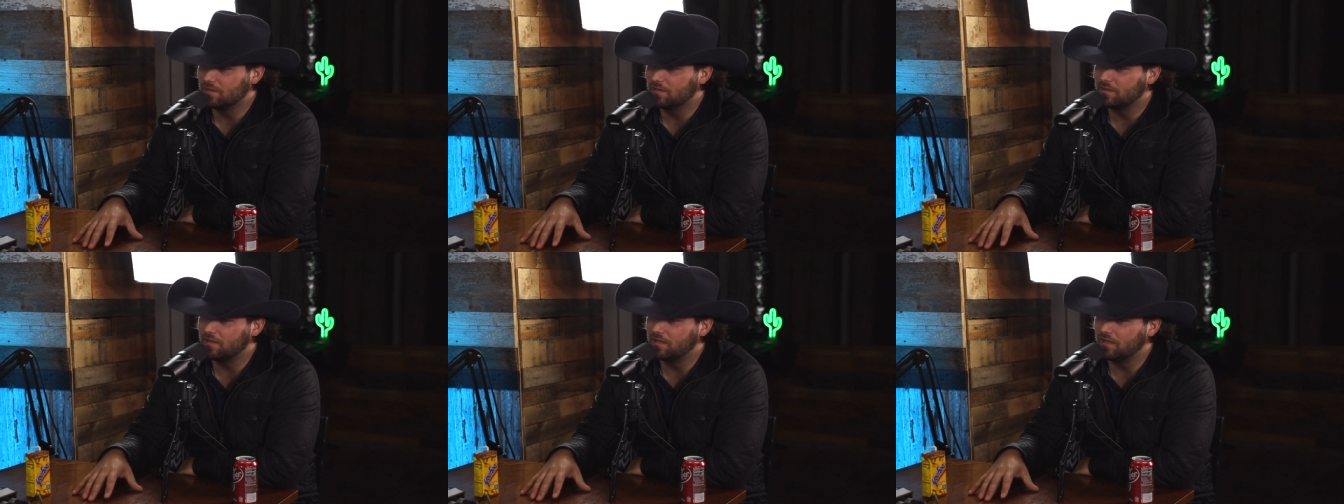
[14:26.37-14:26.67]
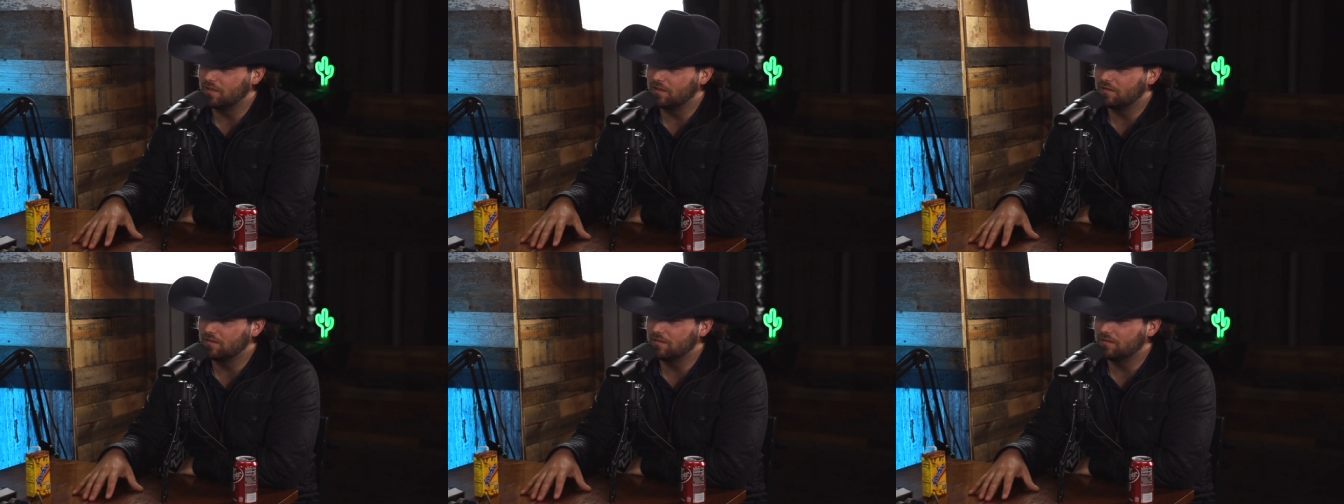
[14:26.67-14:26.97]

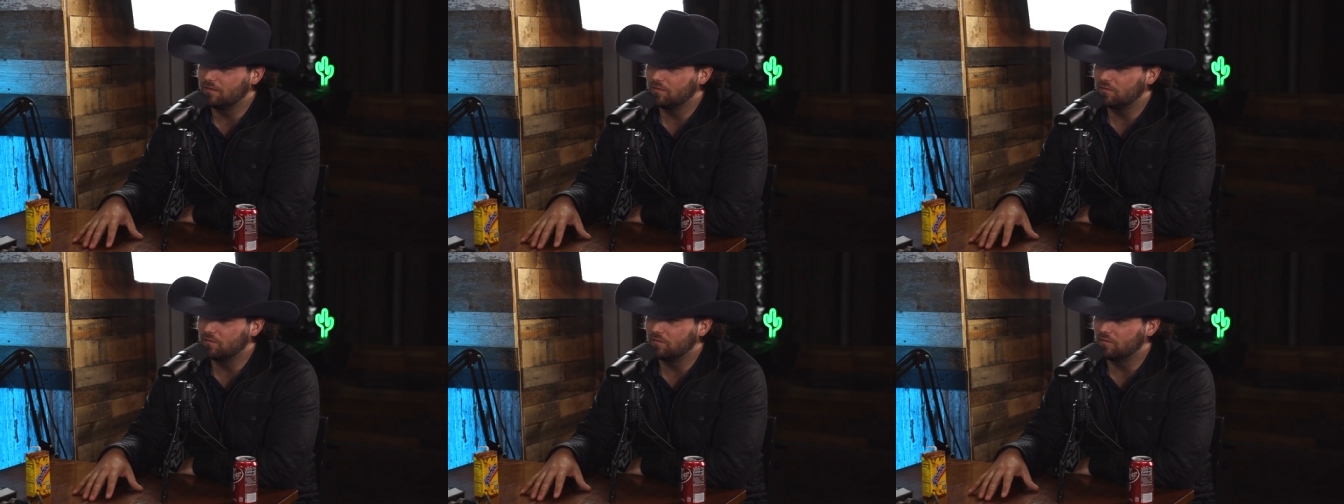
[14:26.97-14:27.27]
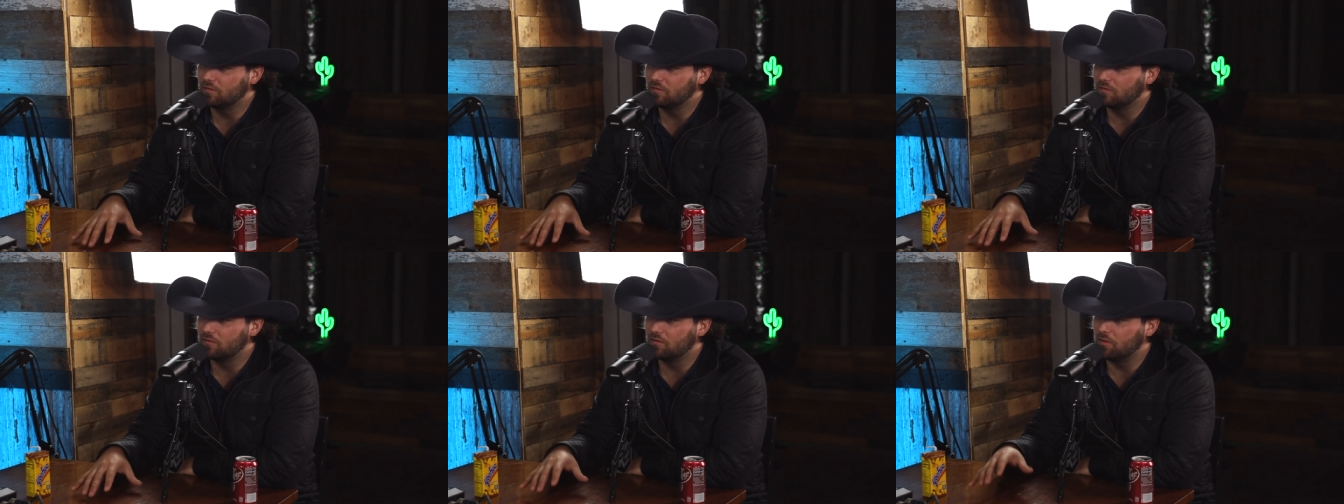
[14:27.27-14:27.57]
the
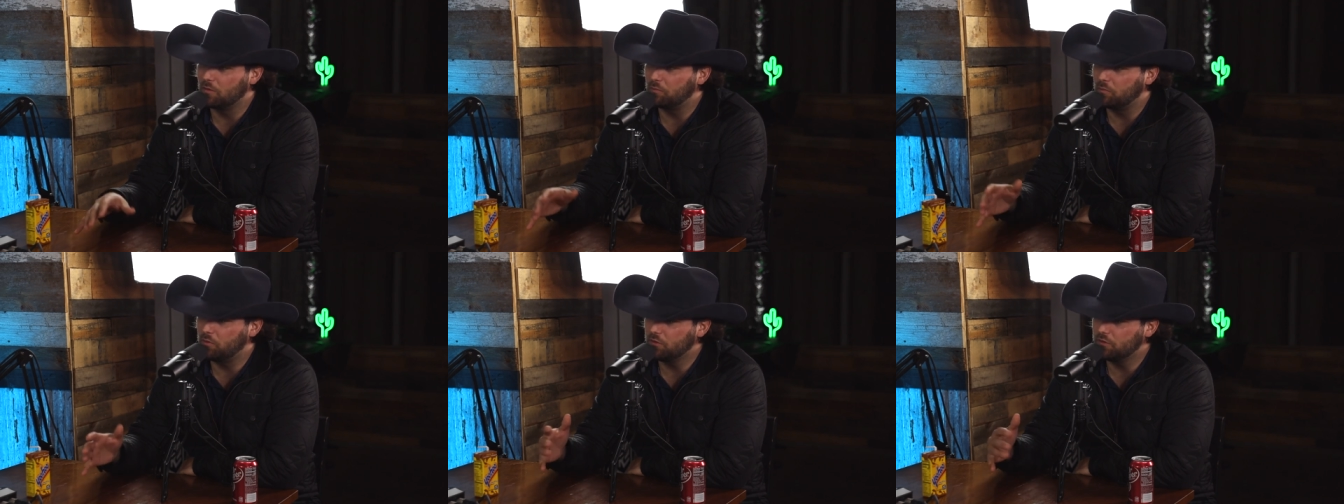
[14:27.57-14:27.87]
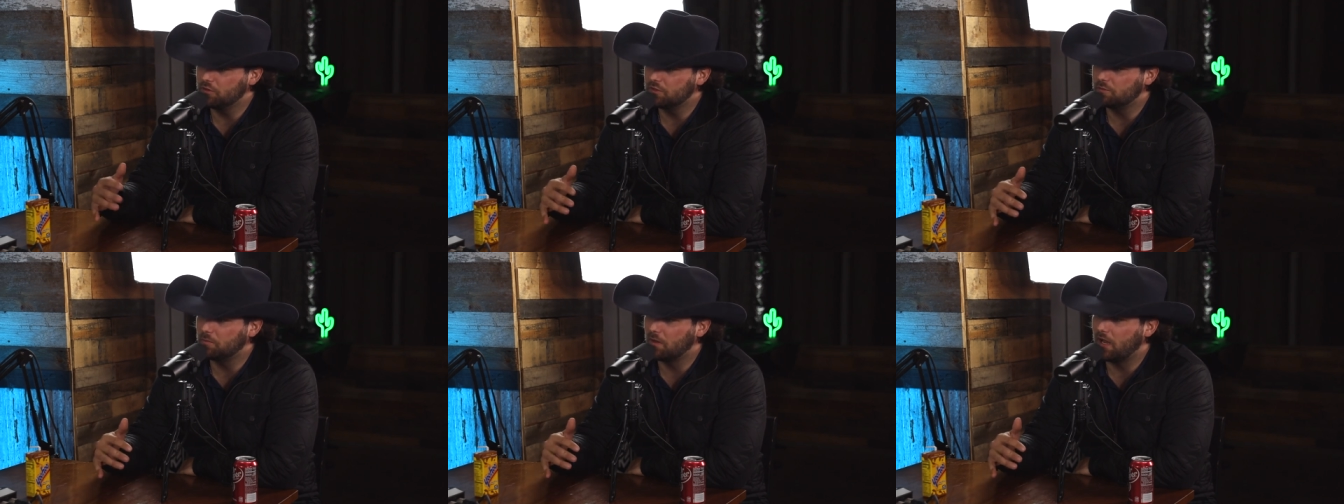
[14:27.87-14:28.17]
the
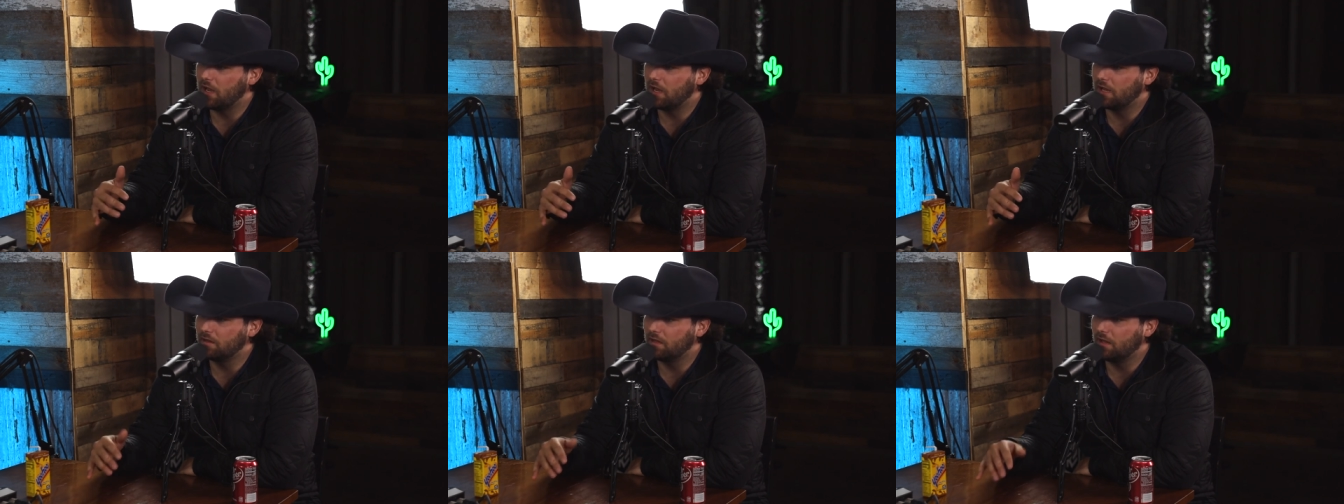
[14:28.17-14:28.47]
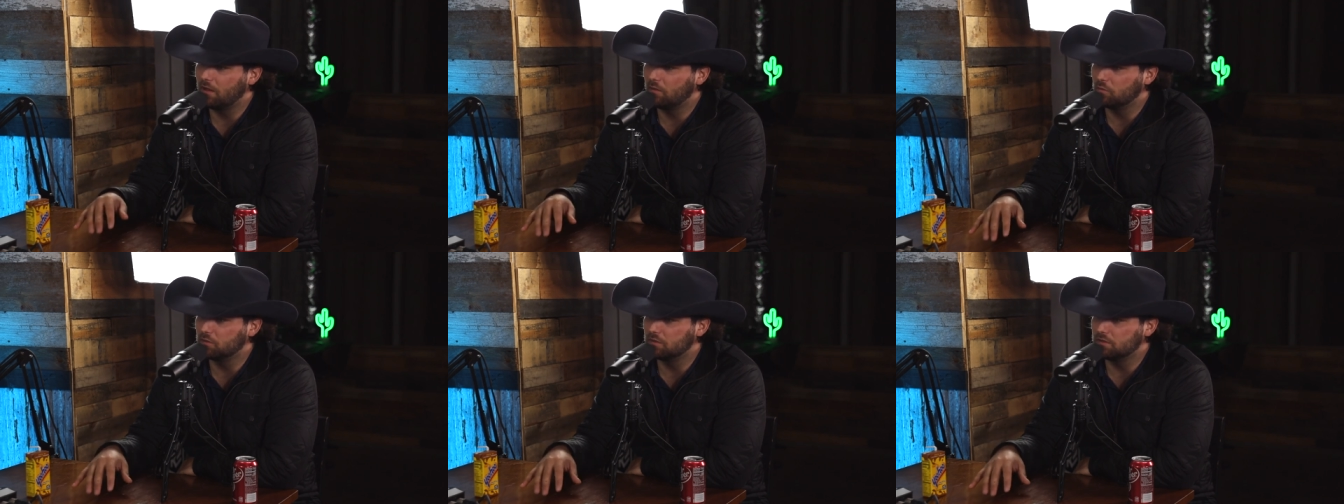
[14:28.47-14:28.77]
push behind
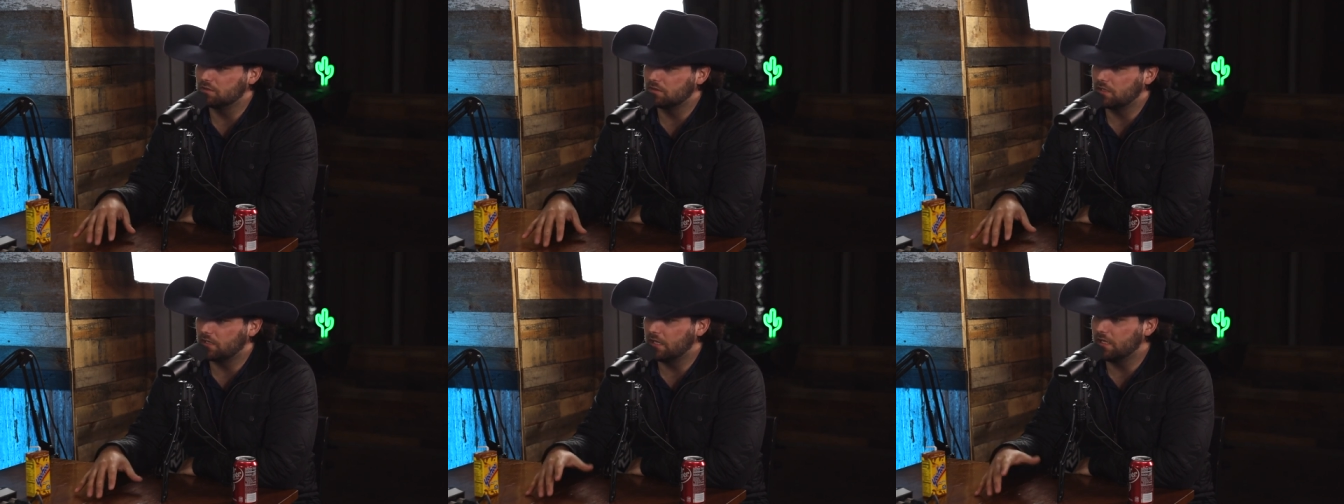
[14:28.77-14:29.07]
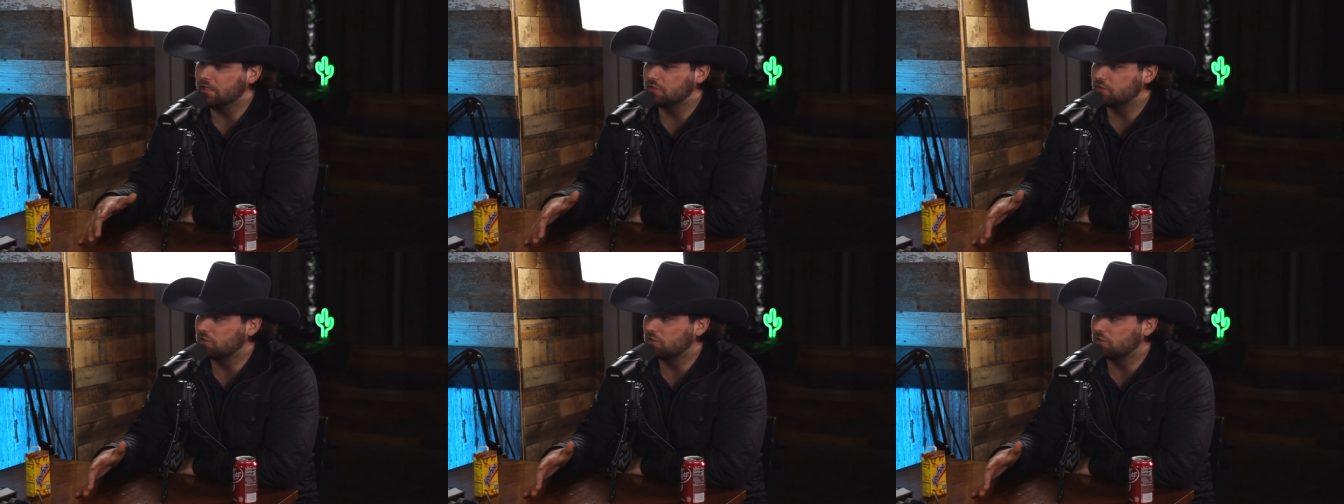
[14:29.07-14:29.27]
that was he